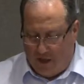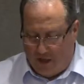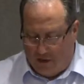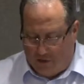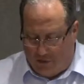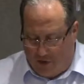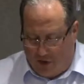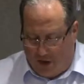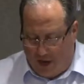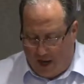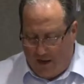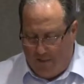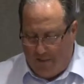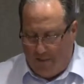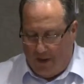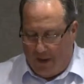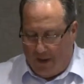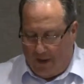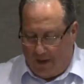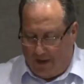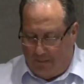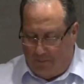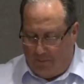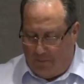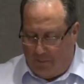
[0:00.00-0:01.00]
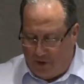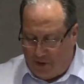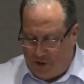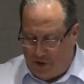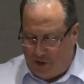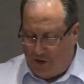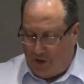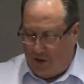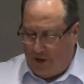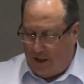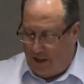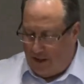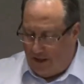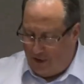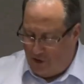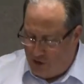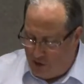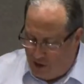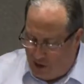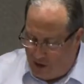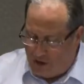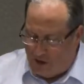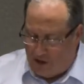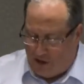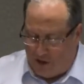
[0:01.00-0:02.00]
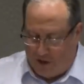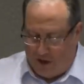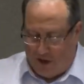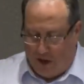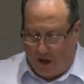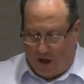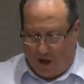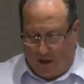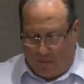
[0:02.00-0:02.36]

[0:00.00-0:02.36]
crime, ambition, injustice,